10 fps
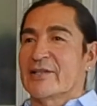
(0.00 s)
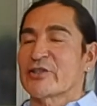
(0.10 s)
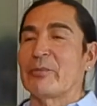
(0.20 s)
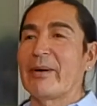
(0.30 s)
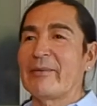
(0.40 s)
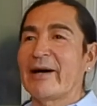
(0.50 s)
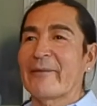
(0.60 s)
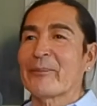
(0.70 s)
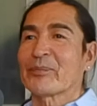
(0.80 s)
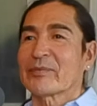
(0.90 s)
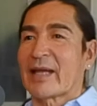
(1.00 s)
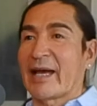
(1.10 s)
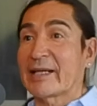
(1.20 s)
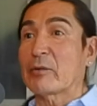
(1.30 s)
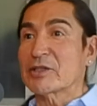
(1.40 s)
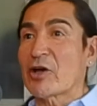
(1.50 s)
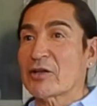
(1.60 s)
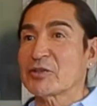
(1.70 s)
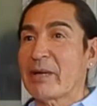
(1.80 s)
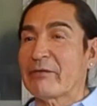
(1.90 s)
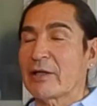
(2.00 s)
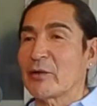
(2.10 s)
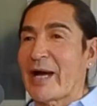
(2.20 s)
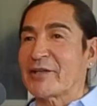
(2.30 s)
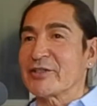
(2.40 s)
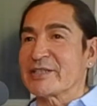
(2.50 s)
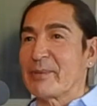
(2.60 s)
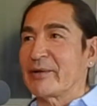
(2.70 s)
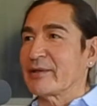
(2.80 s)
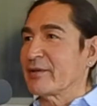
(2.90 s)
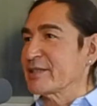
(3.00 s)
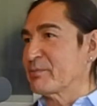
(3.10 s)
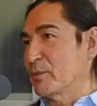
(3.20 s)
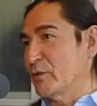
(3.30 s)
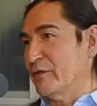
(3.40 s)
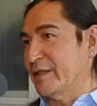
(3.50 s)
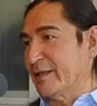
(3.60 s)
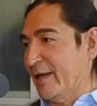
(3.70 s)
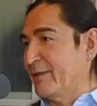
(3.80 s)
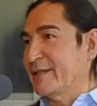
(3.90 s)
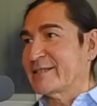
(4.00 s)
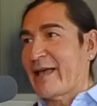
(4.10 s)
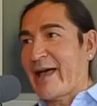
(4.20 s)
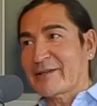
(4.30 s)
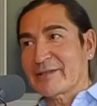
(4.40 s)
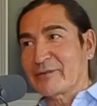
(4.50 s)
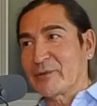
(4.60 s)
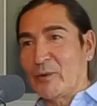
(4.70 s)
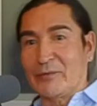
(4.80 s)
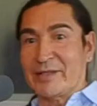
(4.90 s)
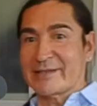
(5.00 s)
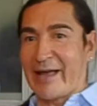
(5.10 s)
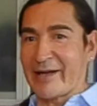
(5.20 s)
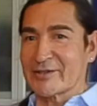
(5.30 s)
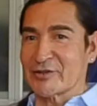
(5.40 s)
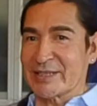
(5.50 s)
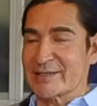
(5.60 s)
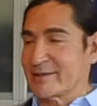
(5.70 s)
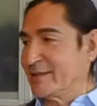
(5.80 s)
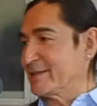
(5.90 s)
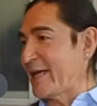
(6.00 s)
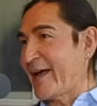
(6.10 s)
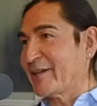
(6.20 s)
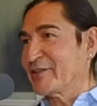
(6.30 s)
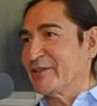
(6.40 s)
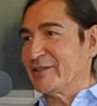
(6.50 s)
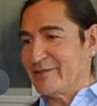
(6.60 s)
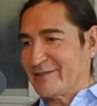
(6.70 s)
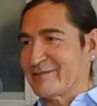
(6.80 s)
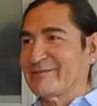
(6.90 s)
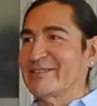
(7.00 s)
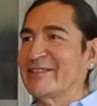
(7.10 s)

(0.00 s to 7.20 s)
So, and I would talk to my fellow actors about this movie and this acting role, and this actress, this actor, this